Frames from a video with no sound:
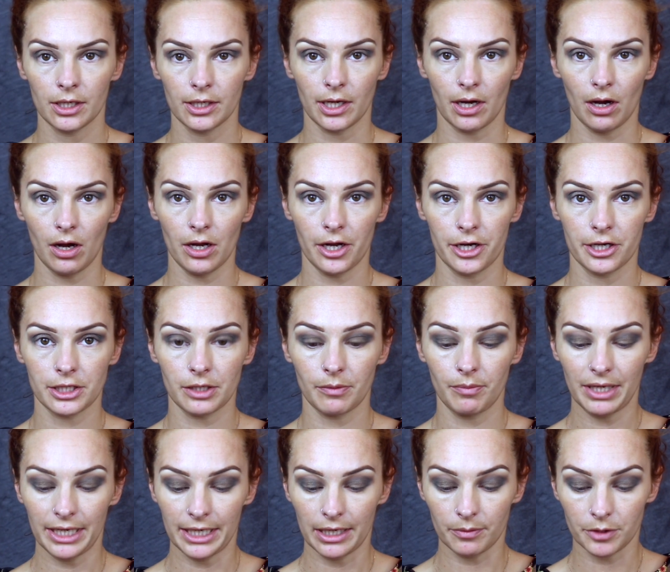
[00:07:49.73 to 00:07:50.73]
Now, eyeliner is
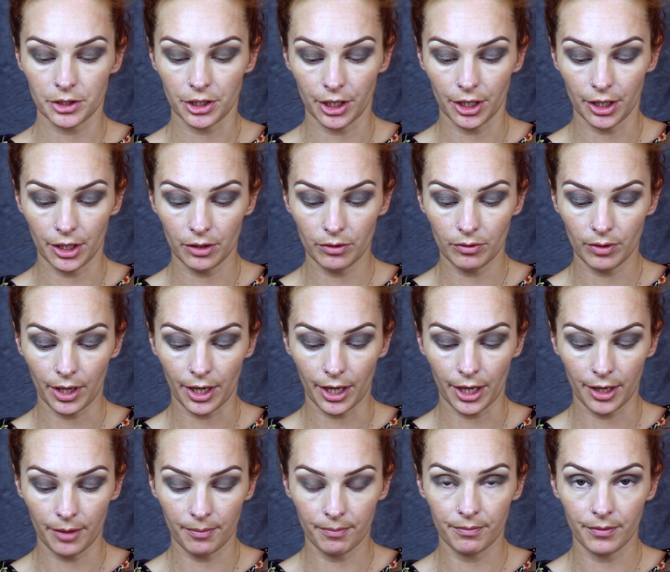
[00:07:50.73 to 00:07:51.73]
completely up to you.
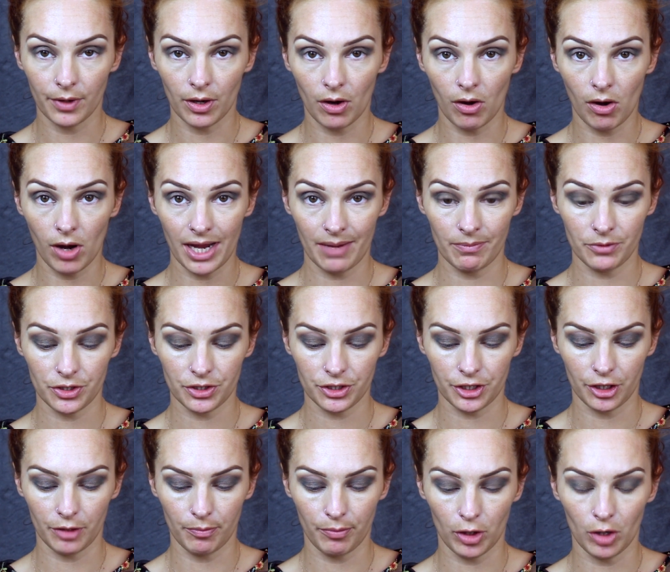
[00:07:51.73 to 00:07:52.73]
I am just
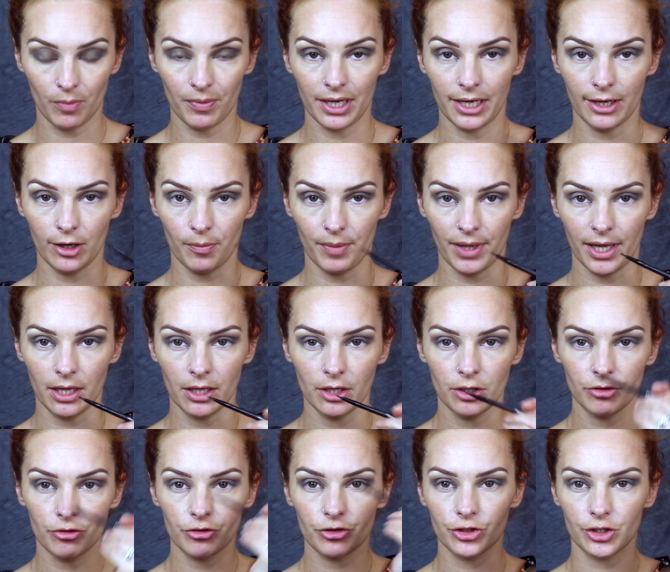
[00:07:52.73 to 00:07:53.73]
going to pop a little bit
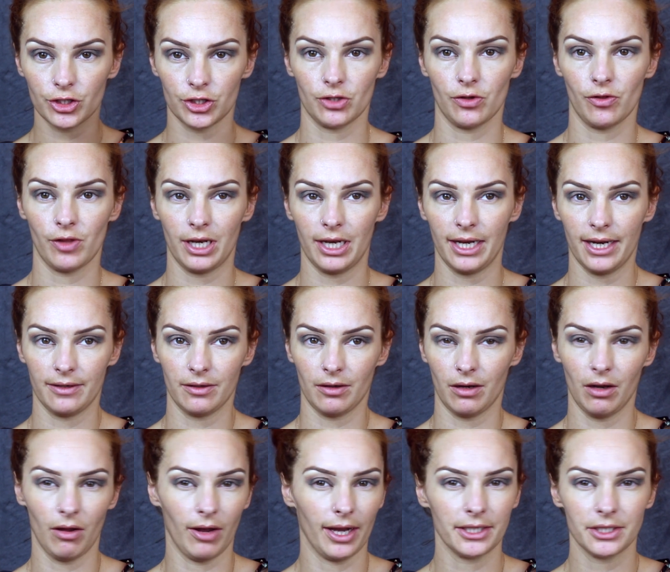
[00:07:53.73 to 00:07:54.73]
just on the lid. I
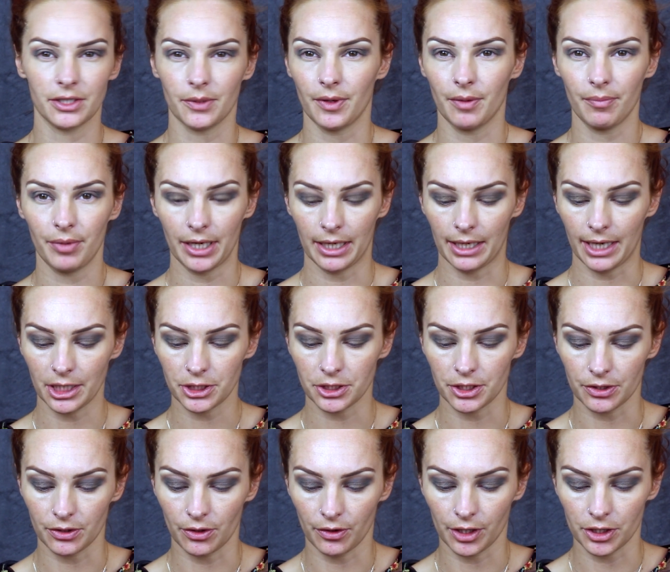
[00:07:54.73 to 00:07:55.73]
like to when I'm putting
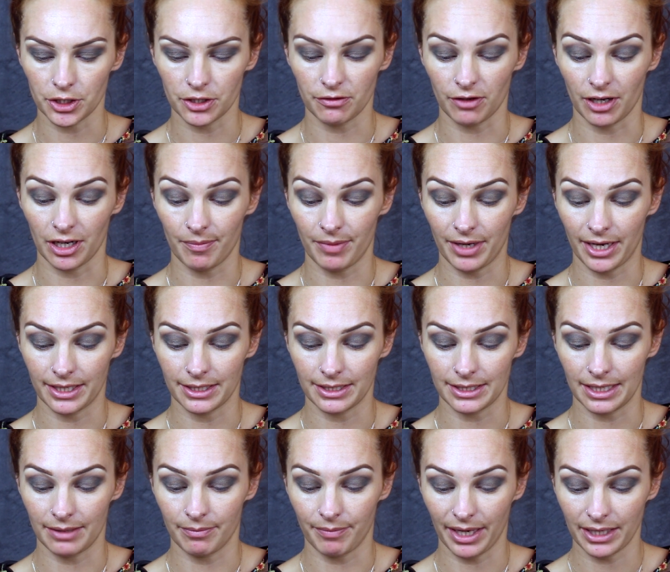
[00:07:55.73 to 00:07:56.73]
lashes on. I just find it
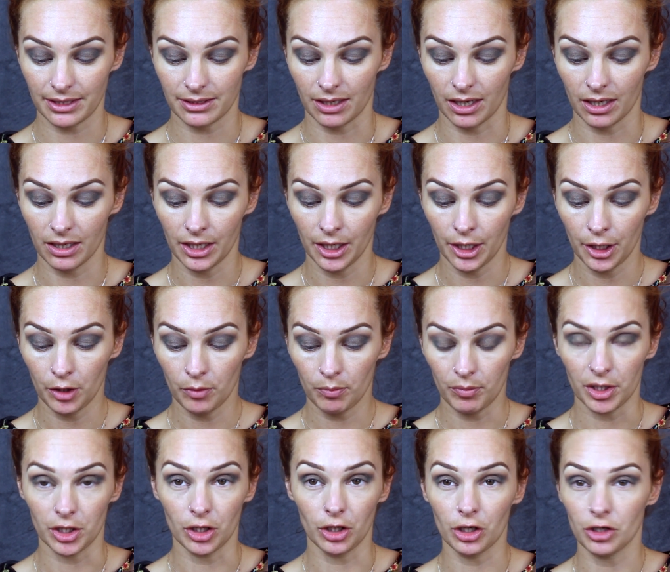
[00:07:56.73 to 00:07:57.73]
blends in better.
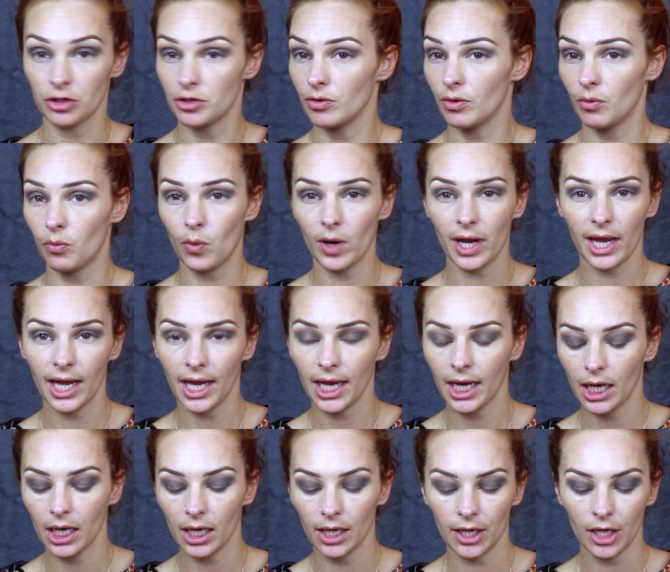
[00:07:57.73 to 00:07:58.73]
But you can do a
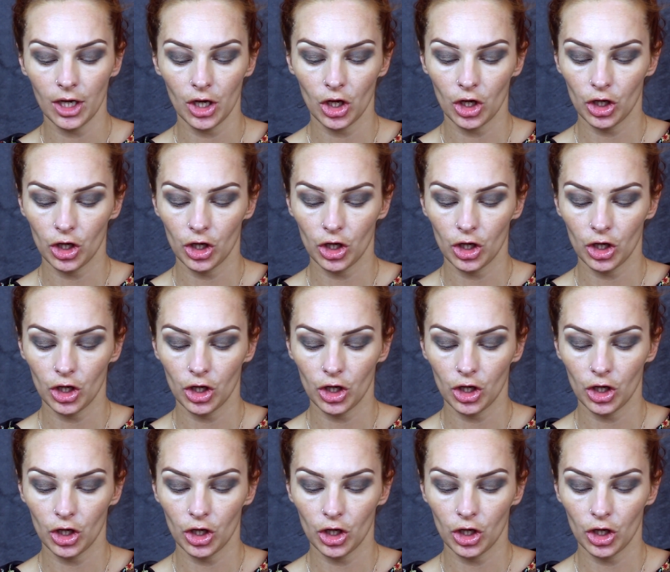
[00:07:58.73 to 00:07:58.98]
wing.